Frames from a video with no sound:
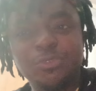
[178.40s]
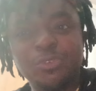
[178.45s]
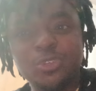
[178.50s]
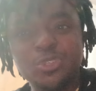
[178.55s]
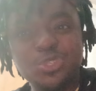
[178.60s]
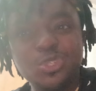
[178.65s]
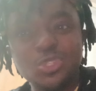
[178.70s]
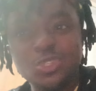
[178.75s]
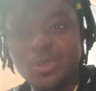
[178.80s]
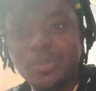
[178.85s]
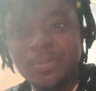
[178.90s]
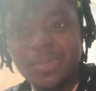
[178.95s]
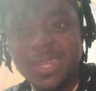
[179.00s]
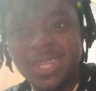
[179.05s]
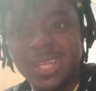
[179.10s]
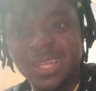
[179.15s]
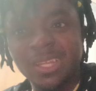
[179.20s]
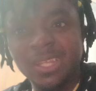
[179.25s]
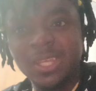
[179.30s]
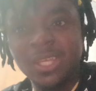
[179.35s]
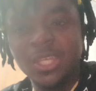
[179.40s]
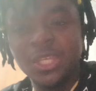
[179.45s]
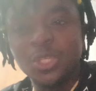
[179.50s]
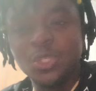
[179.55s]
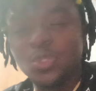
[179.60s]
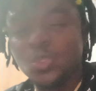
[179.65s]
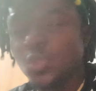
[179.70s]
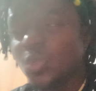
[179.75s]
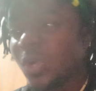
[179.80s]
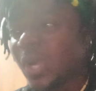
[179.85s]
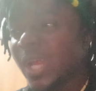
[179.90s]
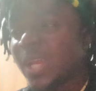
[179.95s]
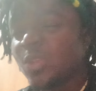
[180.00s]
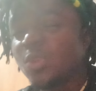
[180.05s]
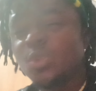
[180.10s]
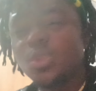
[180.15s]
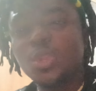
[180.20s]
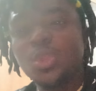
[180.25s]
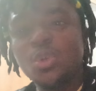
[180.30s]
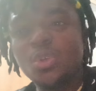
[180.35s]
for something, you are
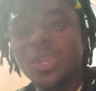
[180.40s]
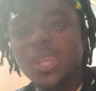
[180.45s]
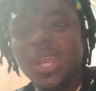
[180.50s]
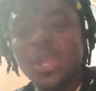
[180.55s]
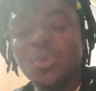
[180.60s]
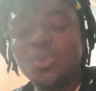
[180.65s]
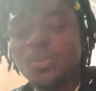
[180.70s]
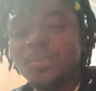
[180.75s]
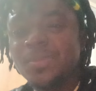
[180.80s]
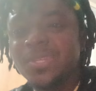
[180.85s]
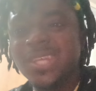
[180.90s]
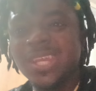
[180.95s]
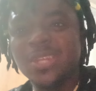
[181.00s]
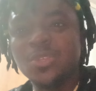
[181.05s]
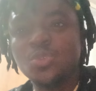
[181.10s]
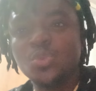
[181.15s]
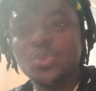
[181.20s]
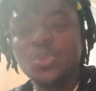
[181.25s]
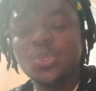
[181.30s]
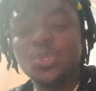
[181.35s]
no longer whom they do